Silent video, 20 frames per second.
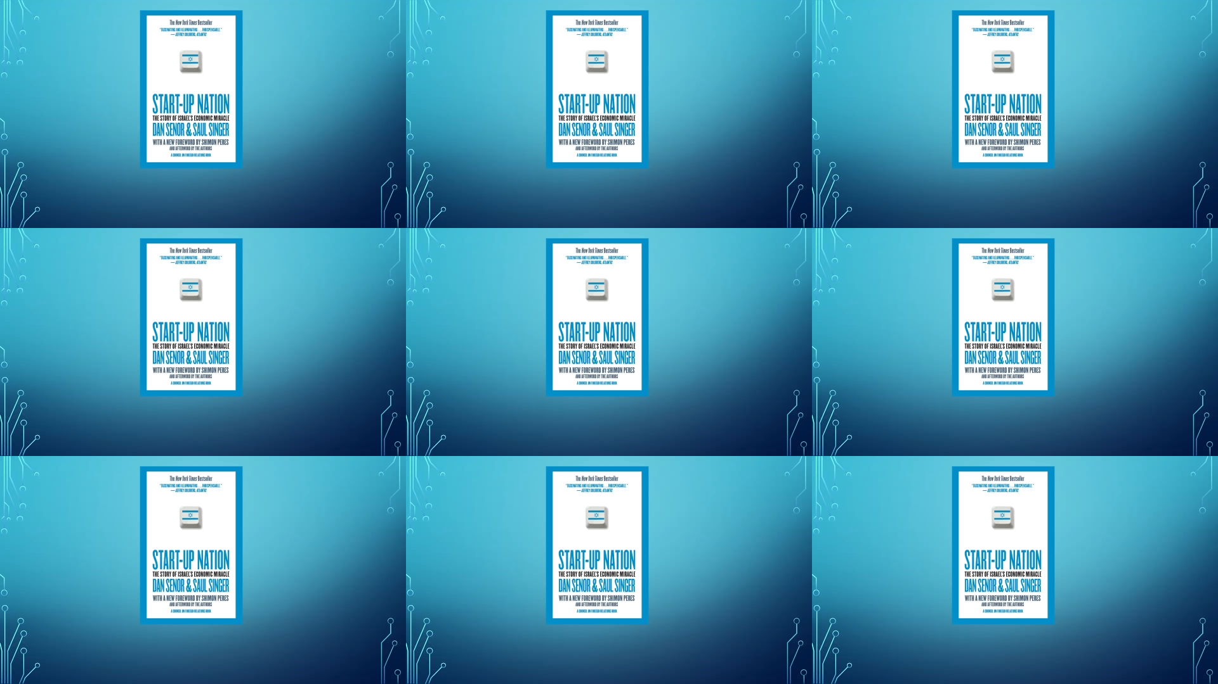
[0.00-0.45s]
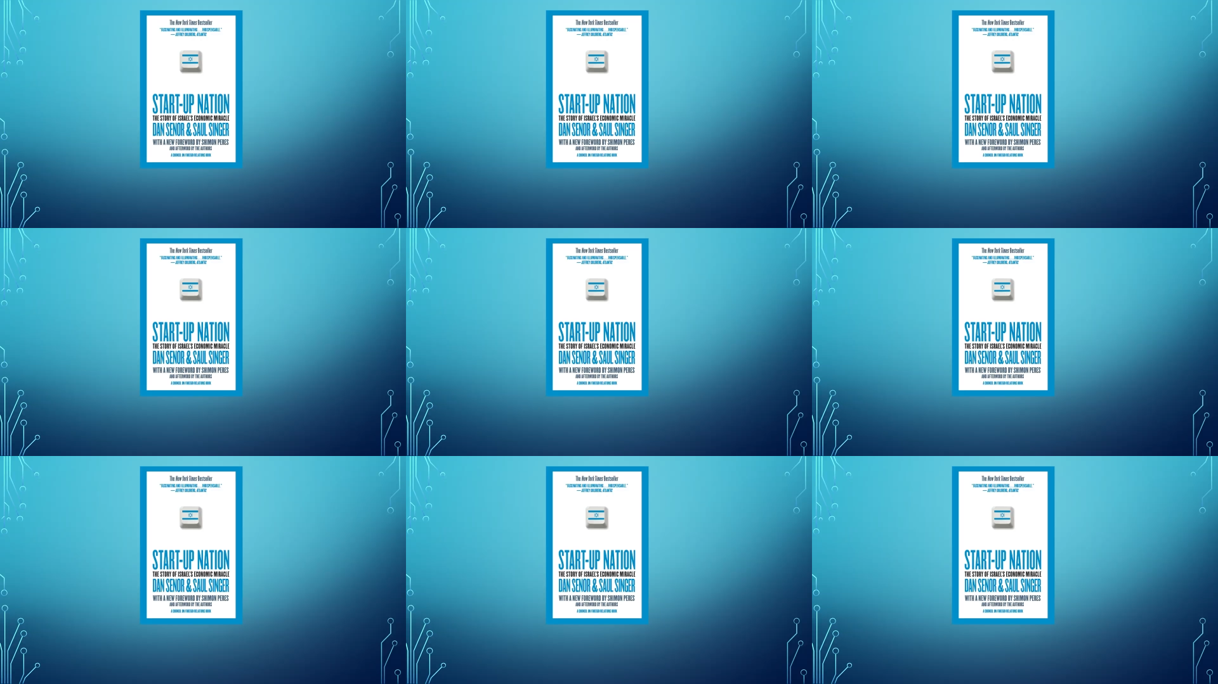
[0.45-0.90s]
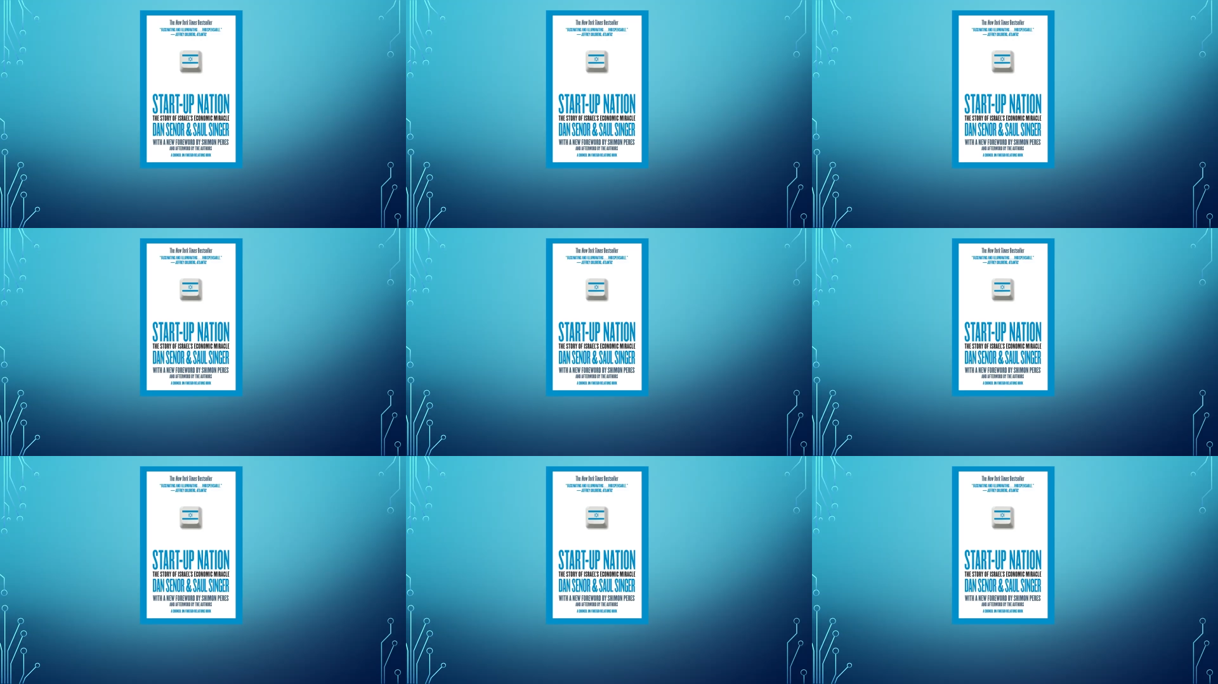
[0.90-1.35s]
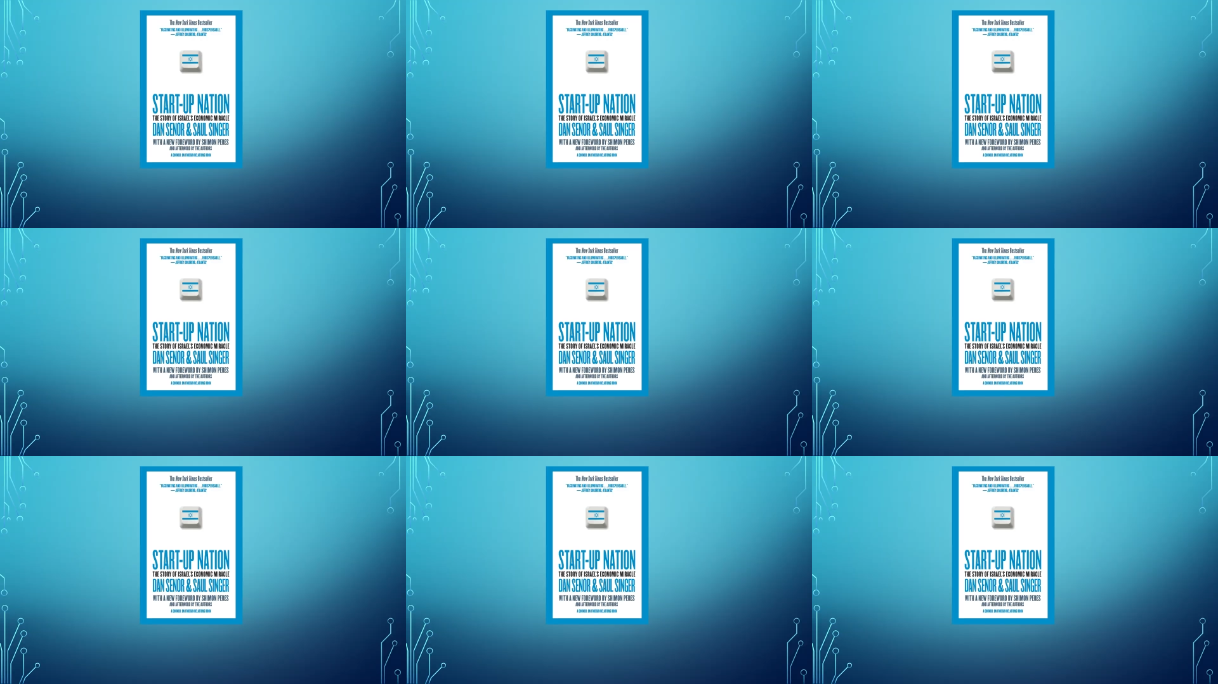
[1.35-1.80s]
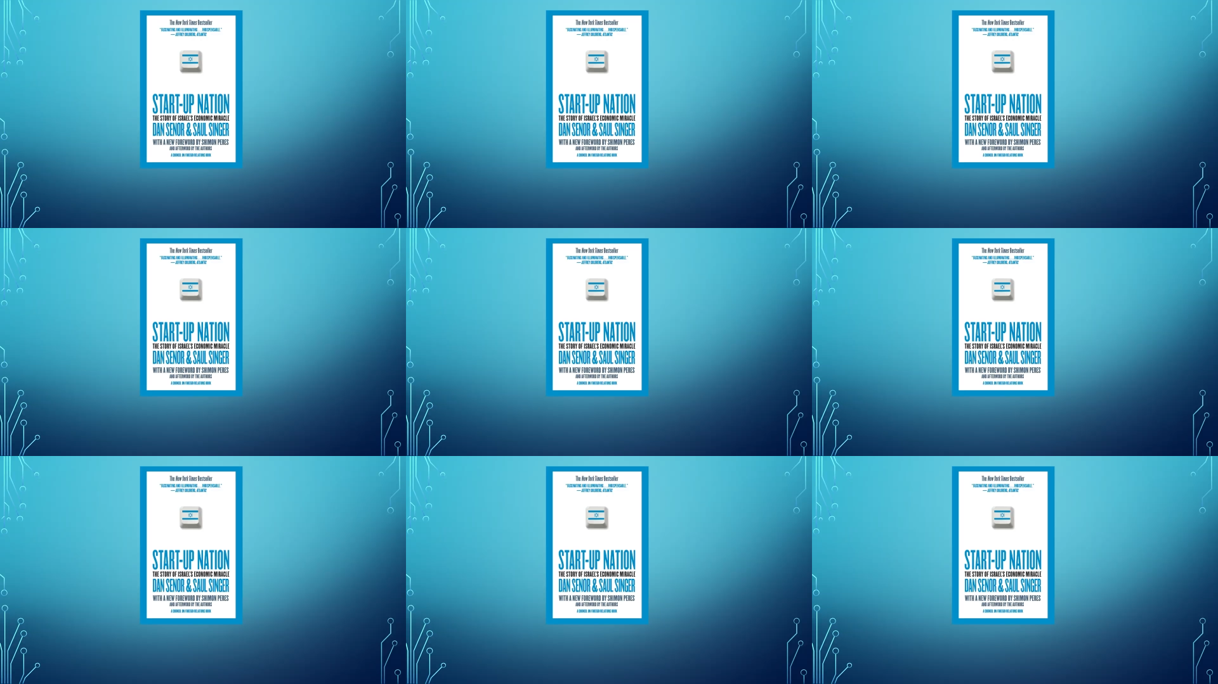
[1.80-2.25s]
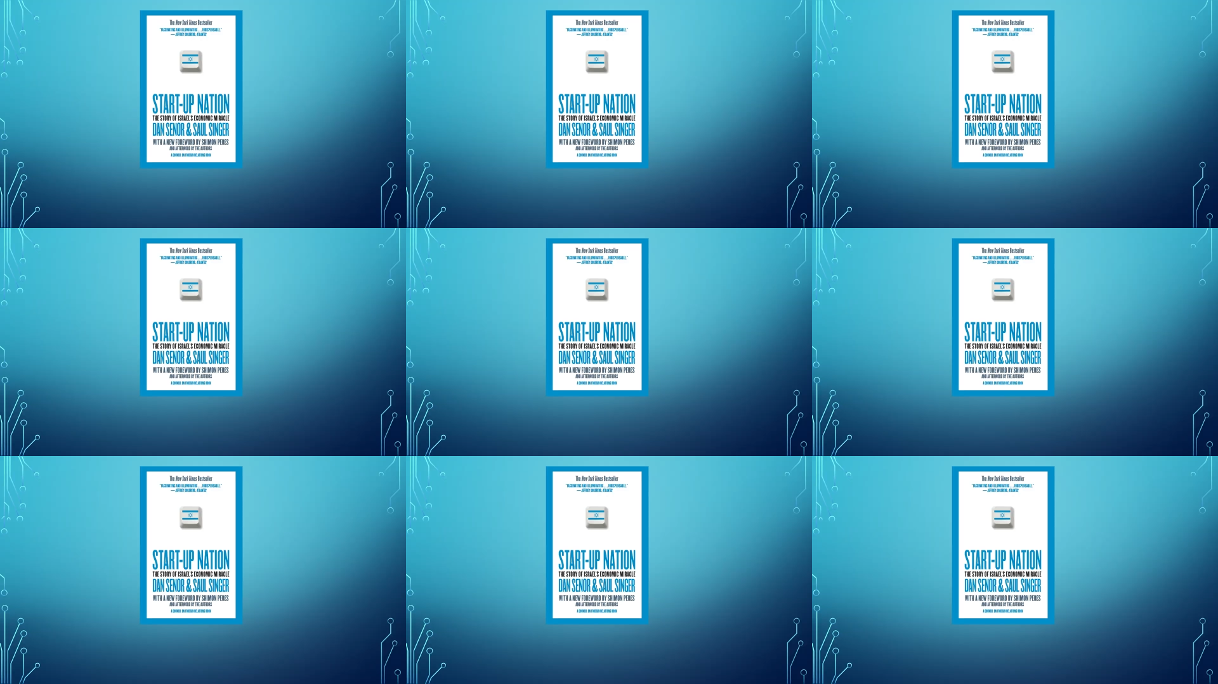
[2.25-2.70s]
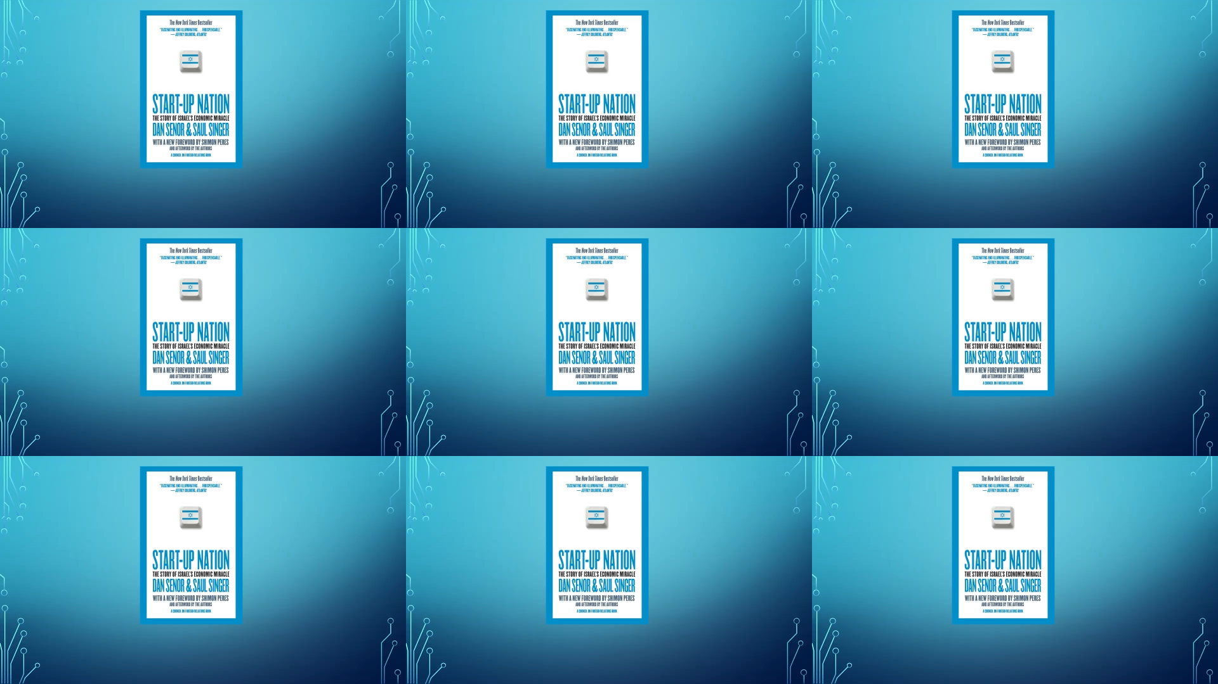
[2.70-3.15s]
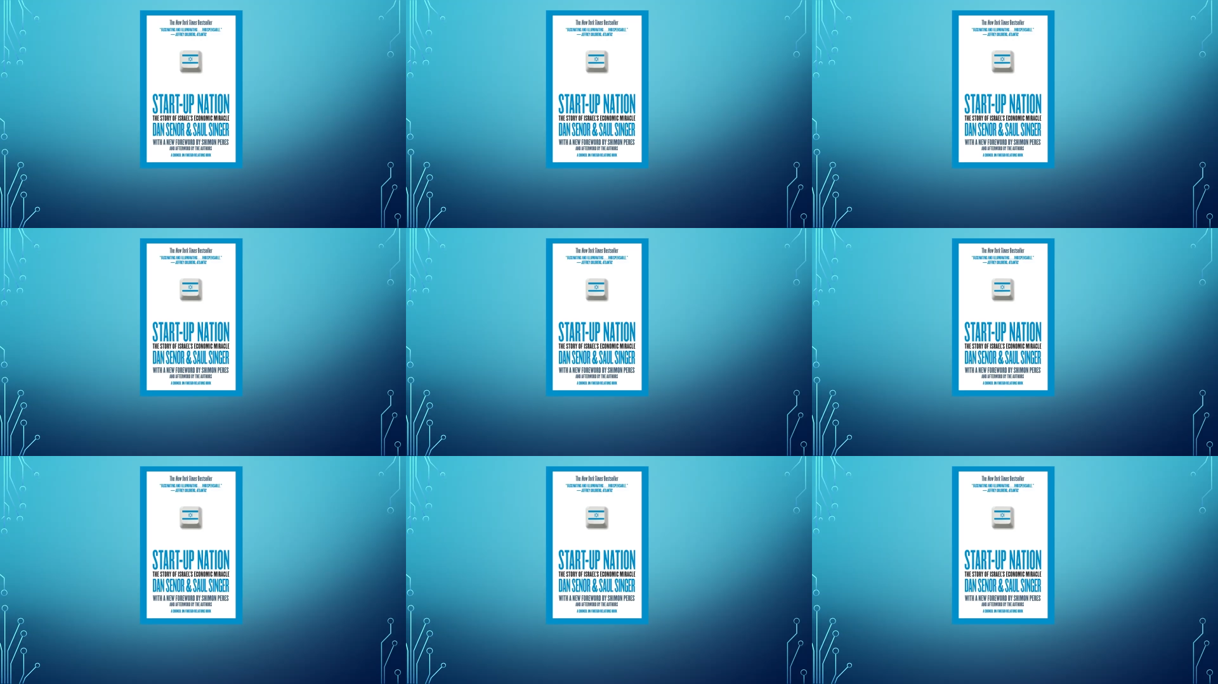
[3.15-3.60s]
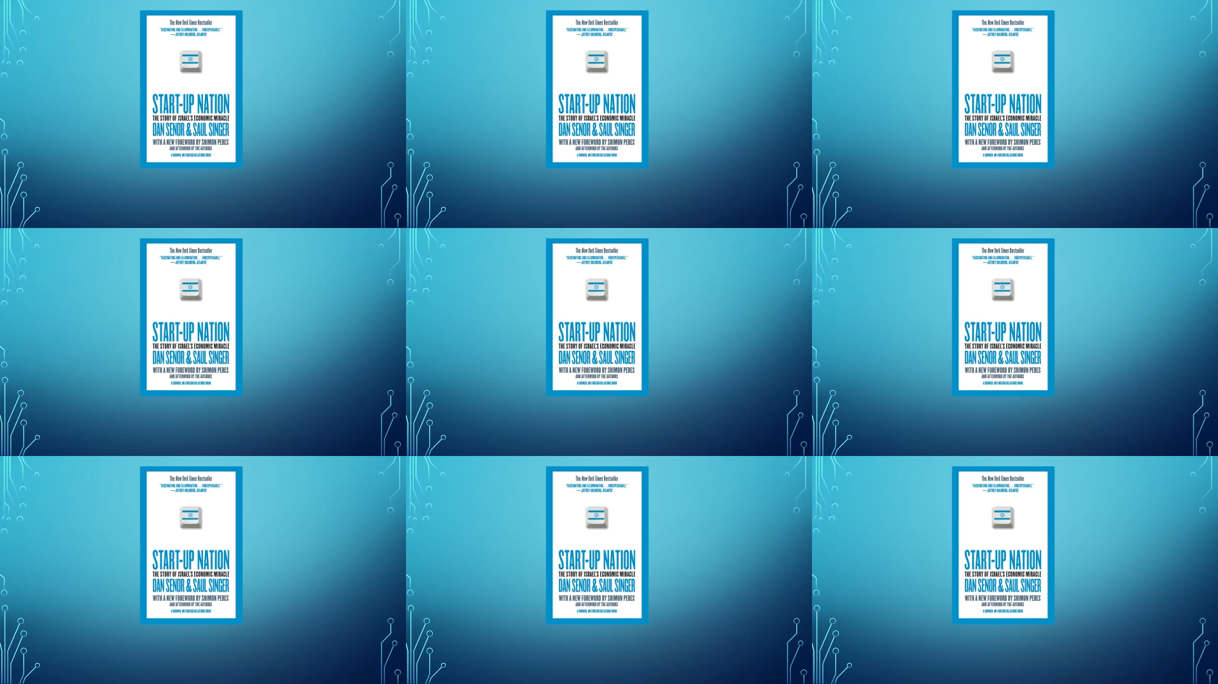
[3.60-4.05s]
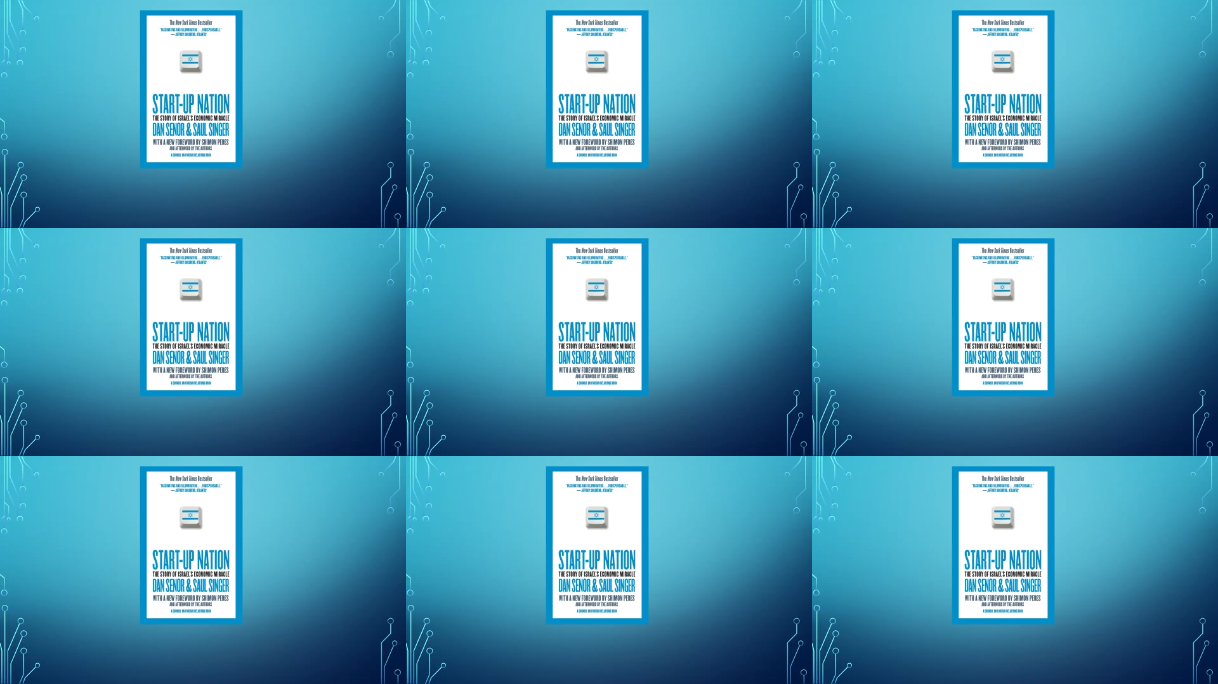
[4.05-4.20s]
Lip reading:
[unreadable: no face in view]